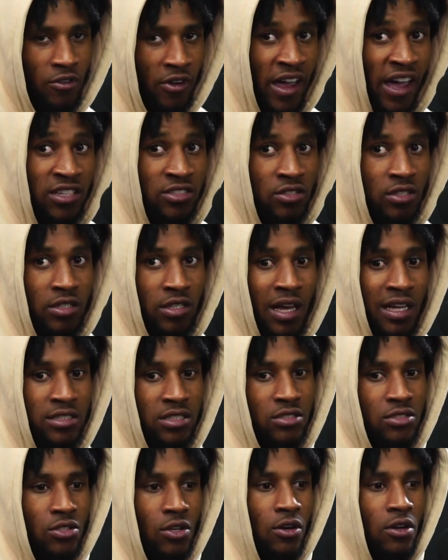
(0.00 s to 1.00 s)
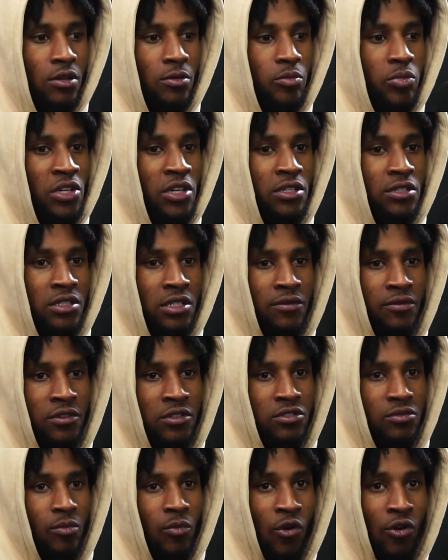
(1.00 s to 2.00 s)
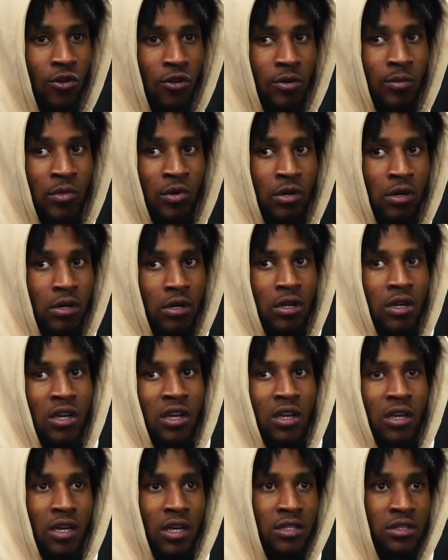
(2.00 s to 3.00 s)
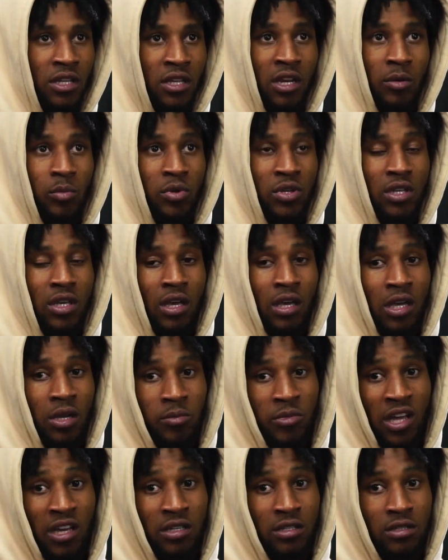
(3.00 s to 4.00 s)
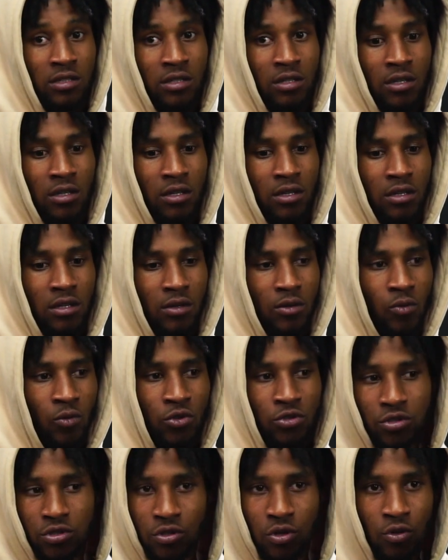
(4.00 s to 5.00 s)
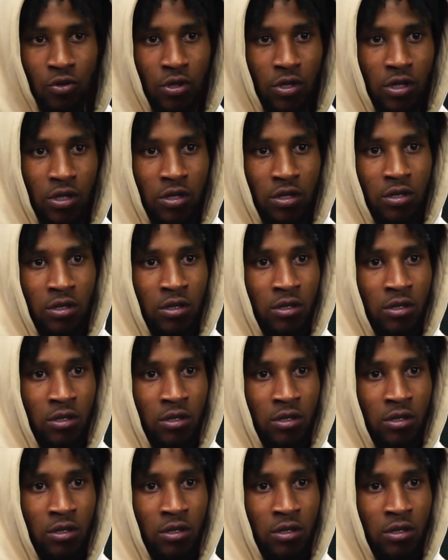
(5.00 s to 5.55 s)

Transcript: gradually, I just started playing defense more and more, and then it became like we used to go to